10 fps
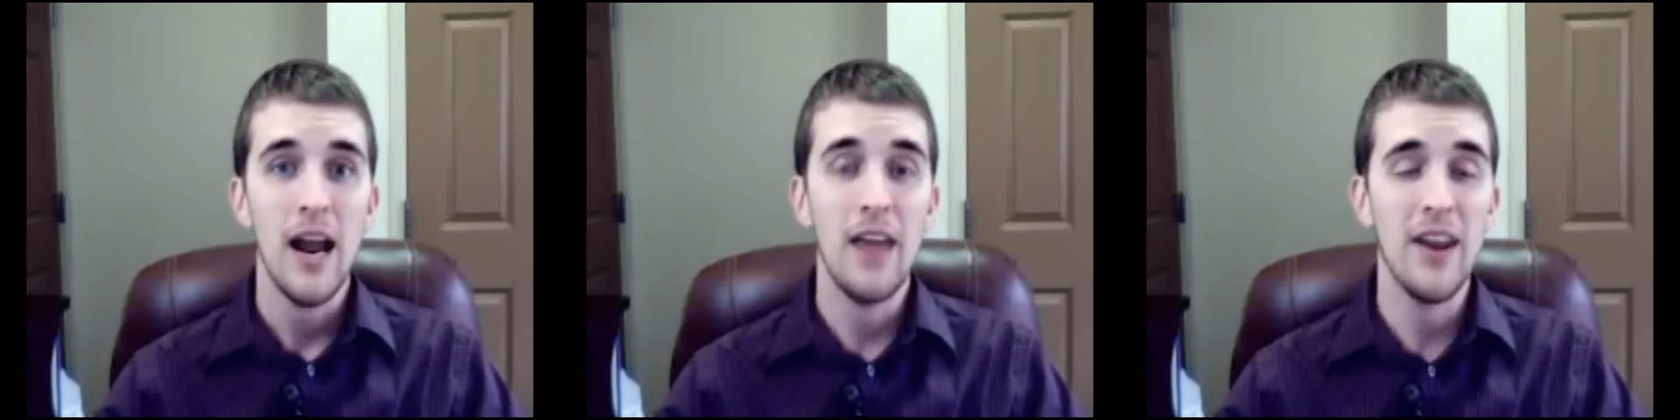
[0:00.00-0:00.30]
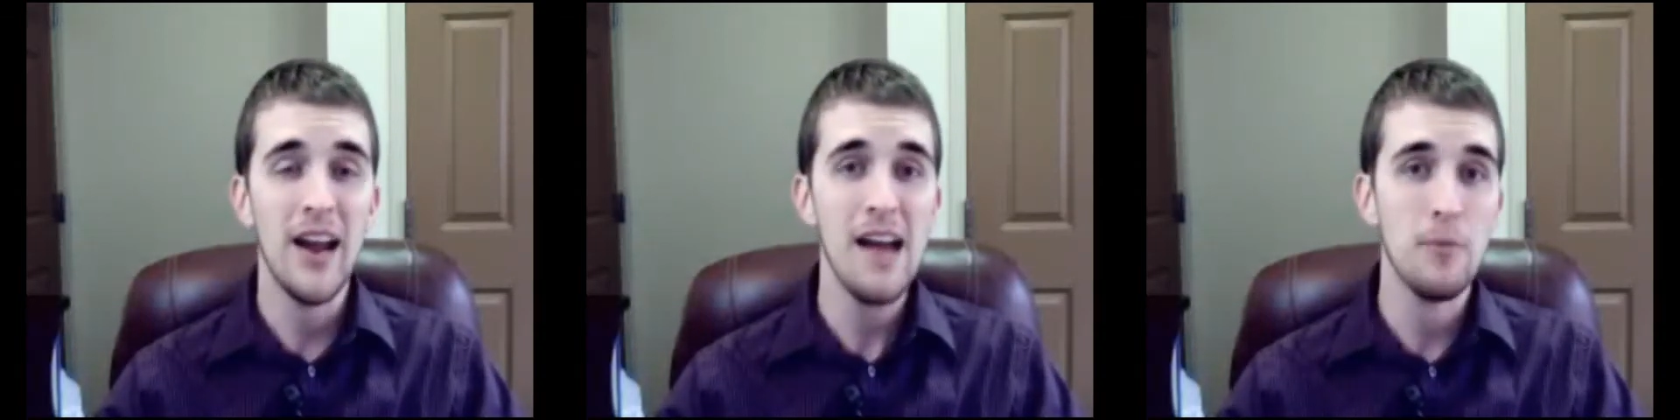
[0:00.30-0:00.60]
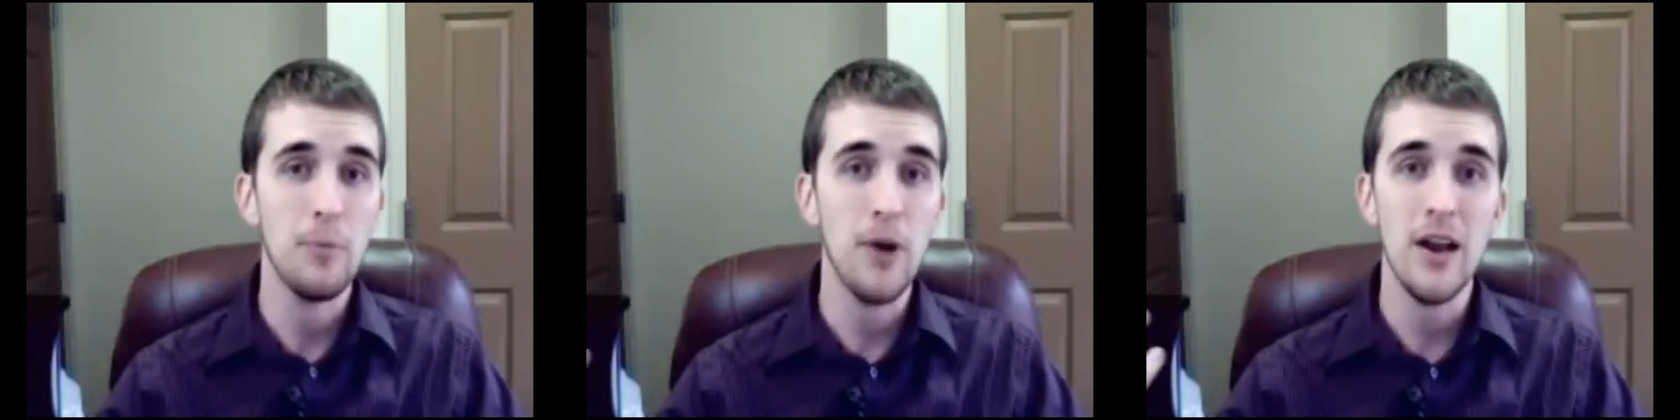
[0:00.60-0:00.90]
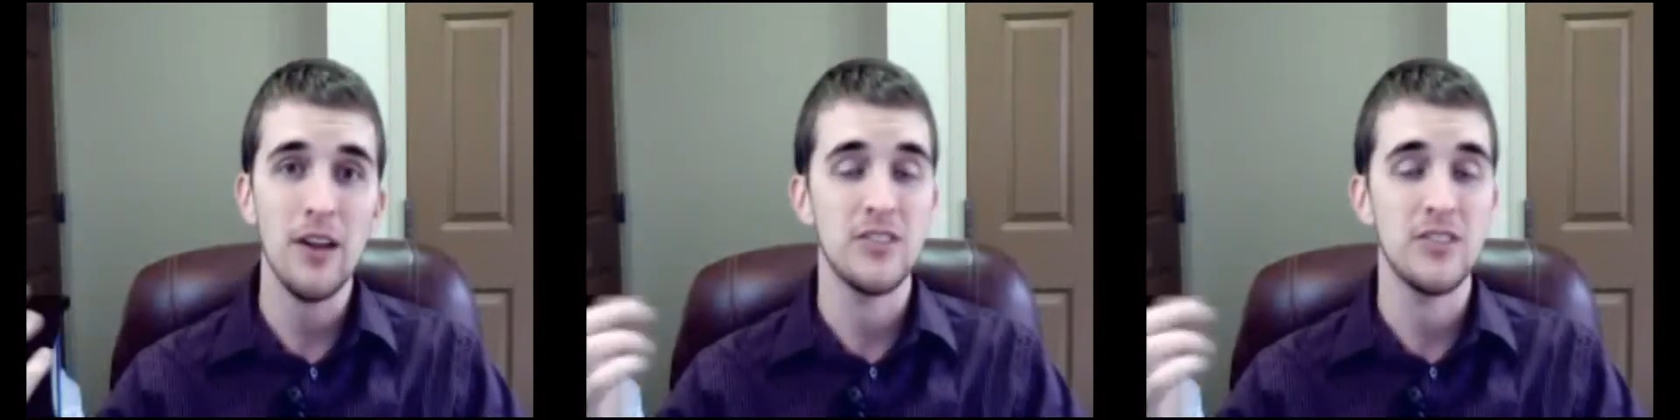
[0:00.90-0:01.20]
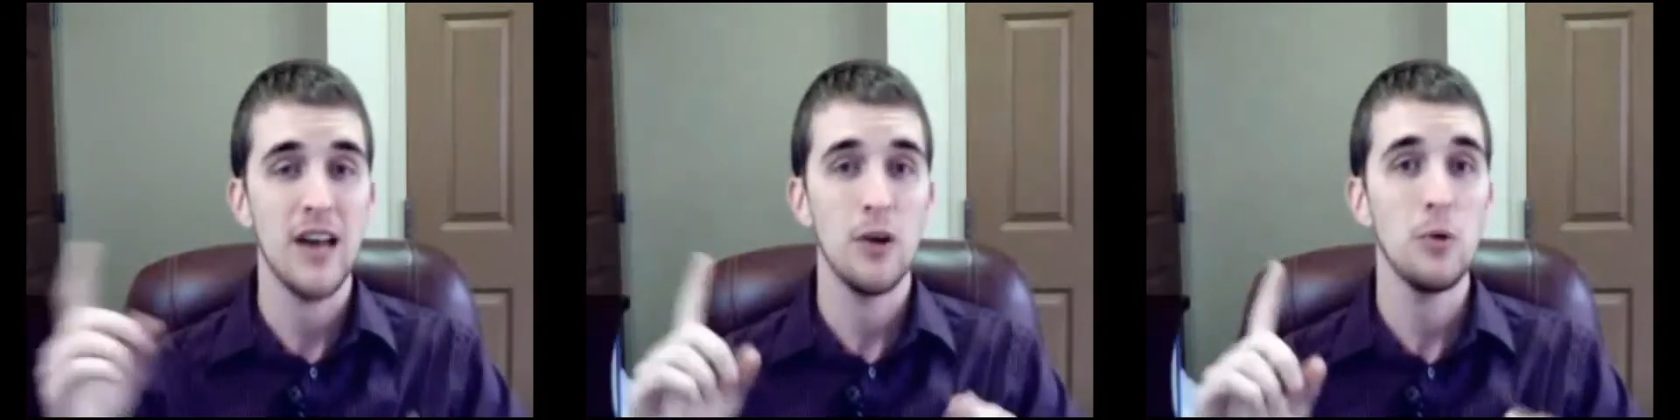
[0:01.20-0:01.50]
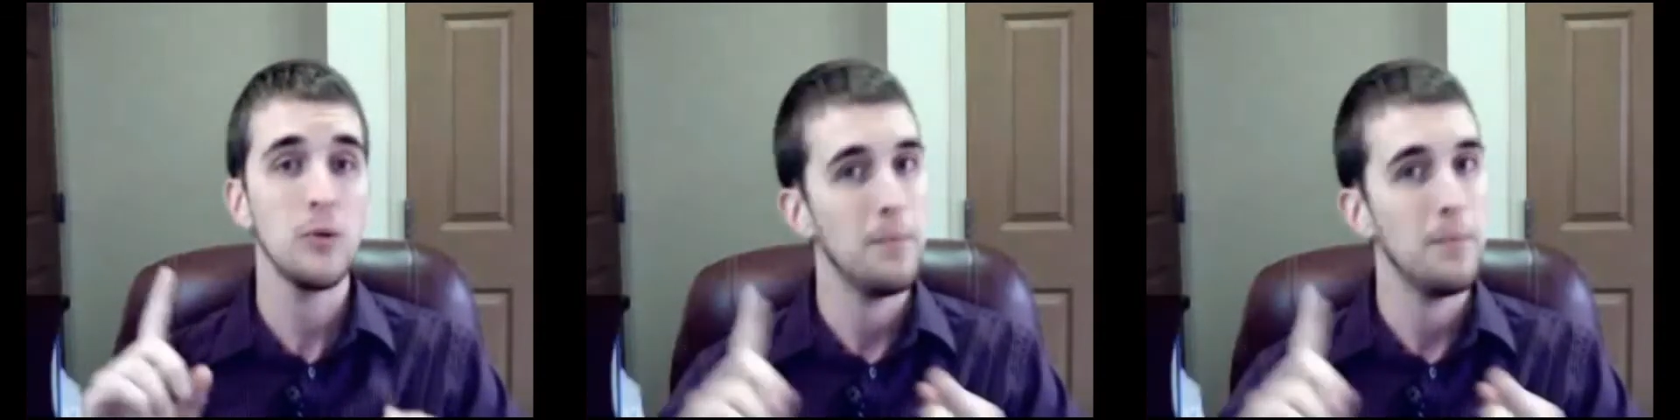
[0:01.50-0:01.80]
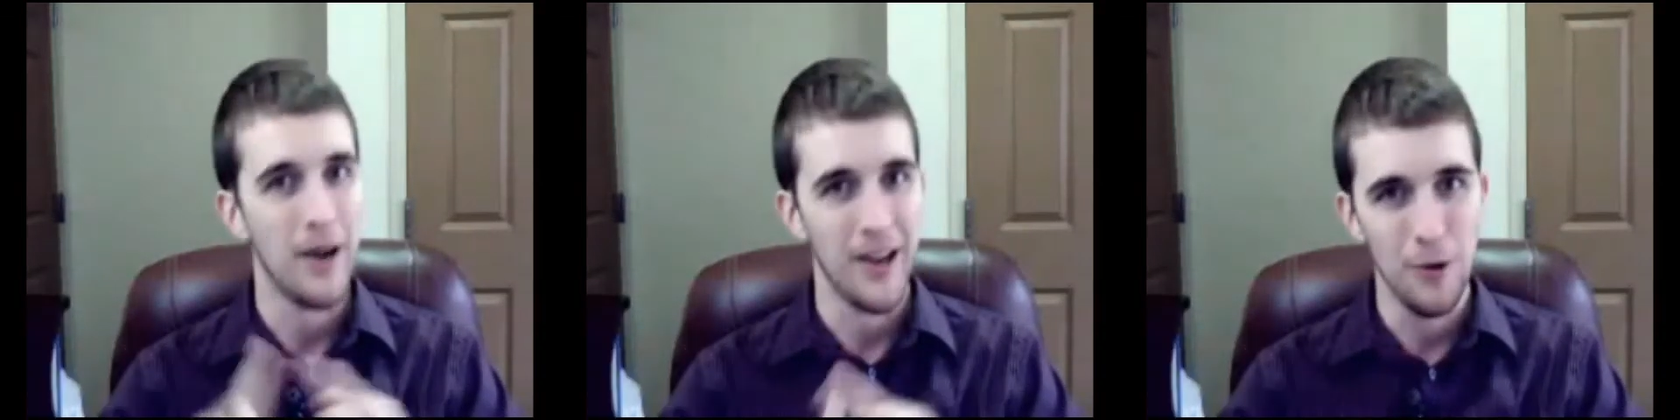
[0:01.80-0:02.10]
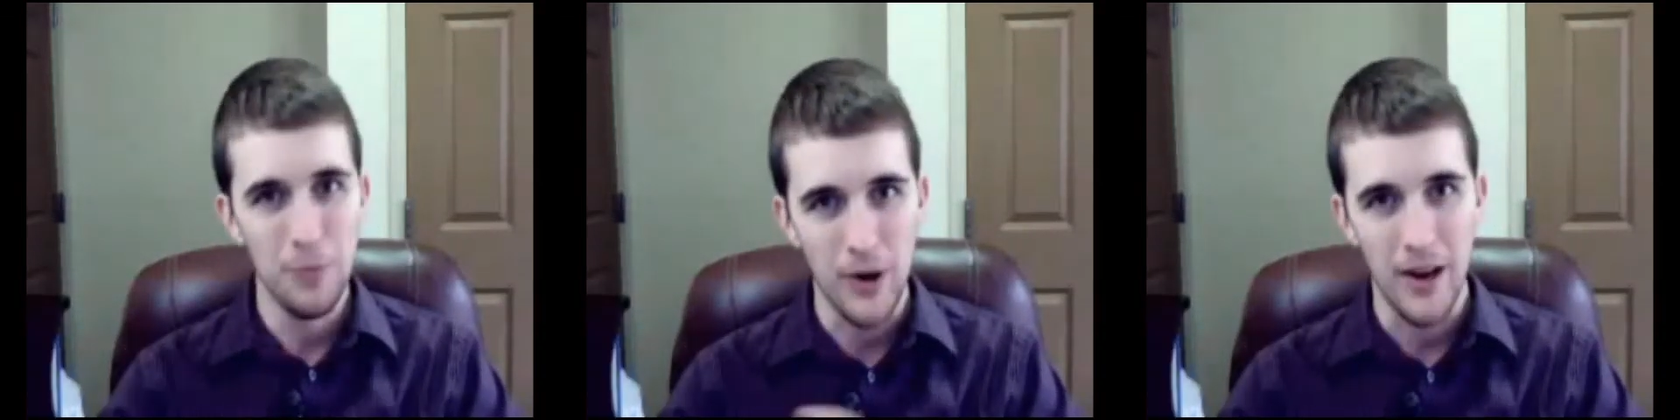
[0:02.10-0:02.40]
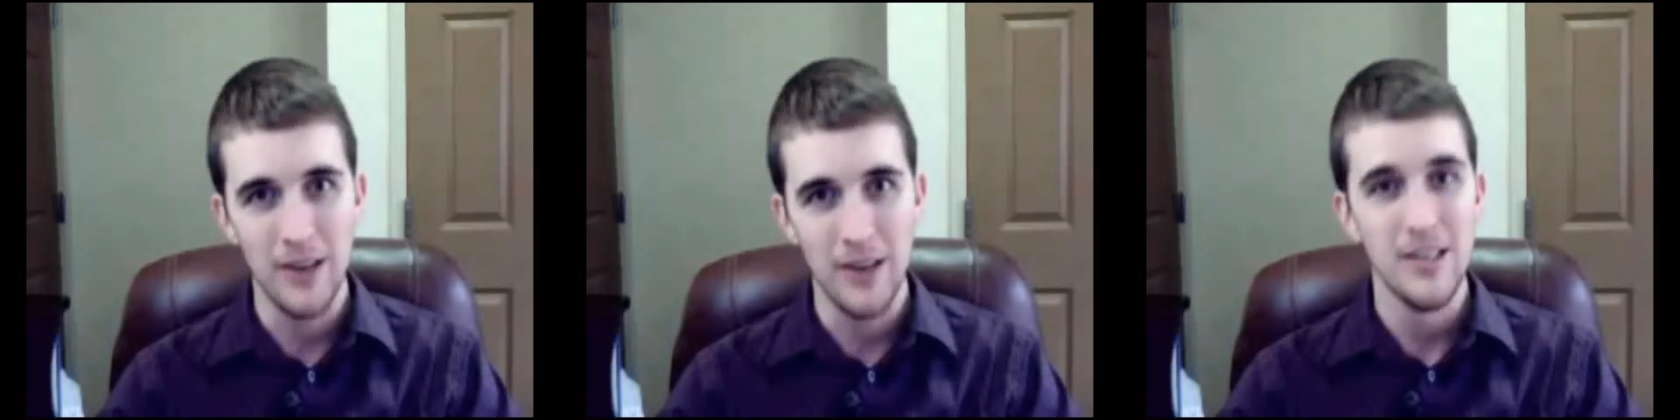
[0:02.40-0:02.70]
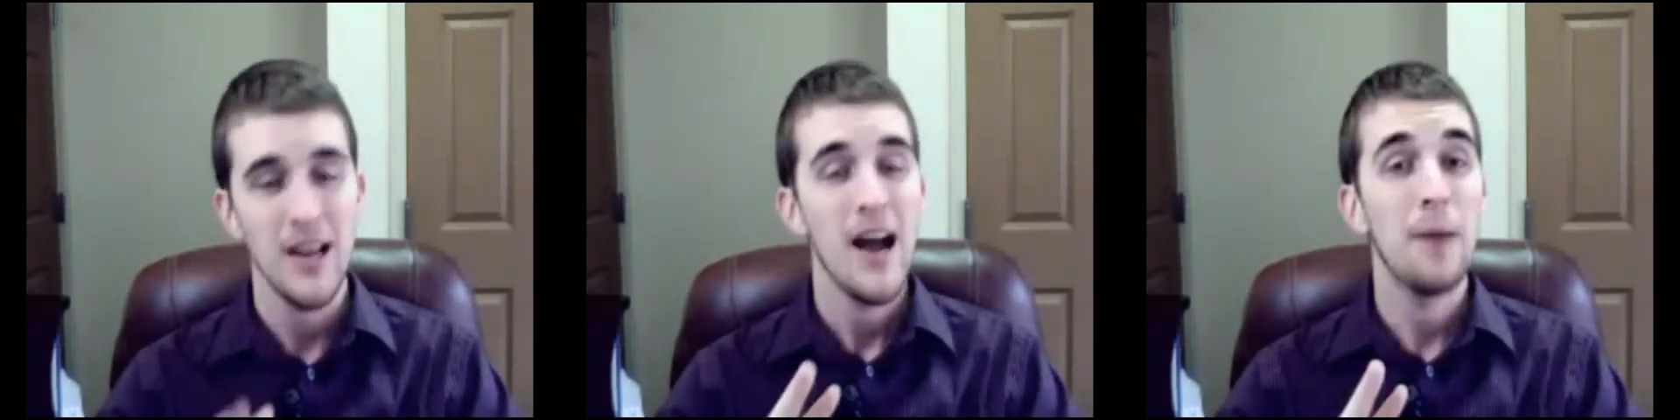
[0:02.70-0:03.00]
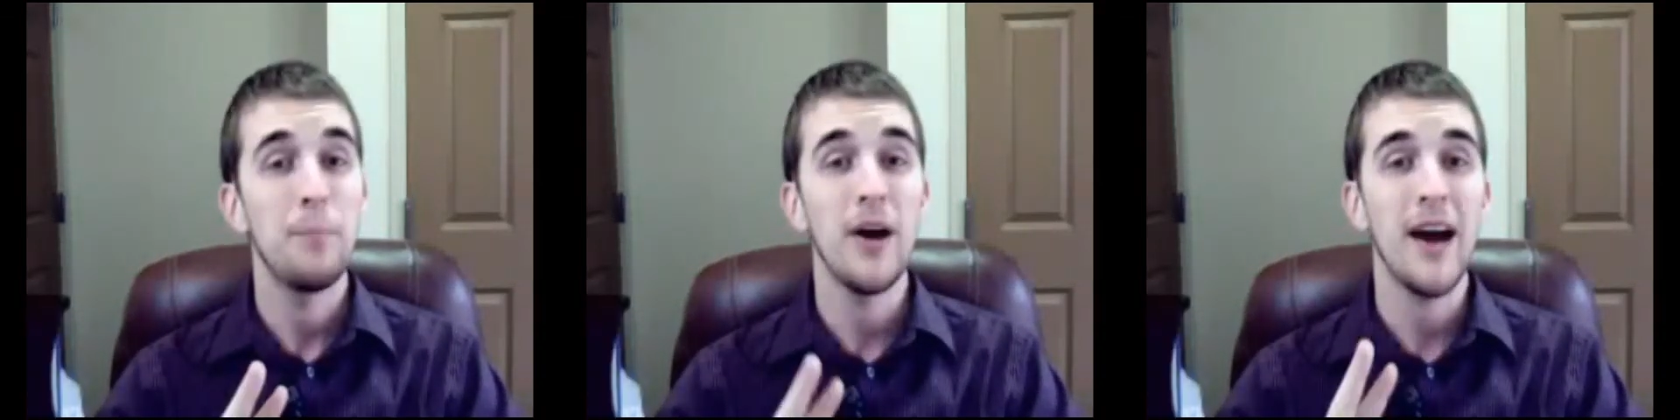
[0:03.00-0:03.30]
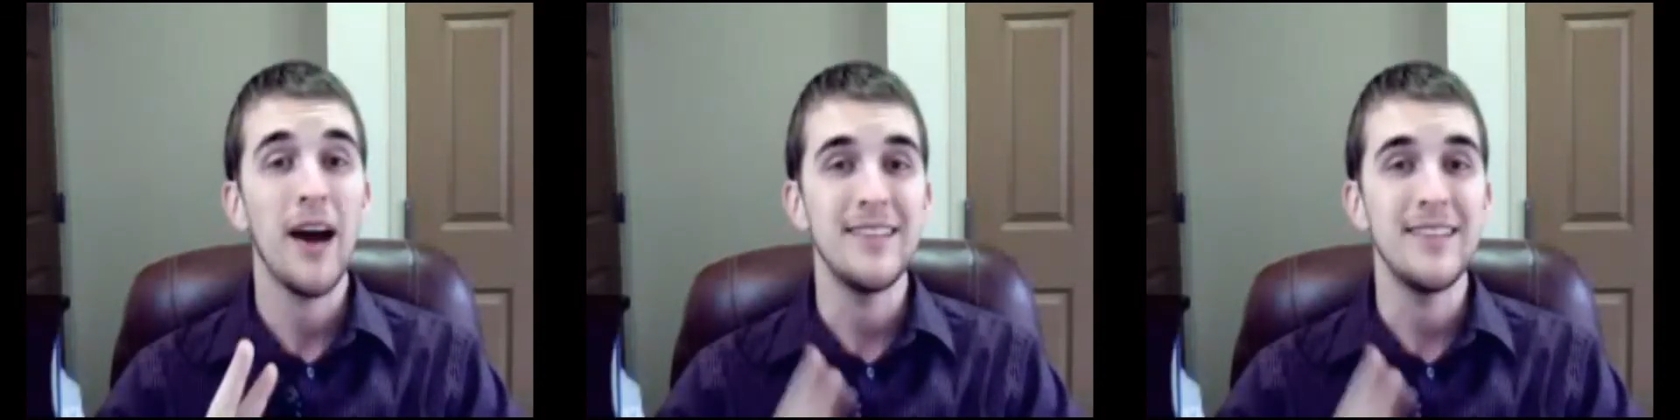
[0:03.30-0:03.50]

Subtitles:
And then I have a product that's not only my own product, but I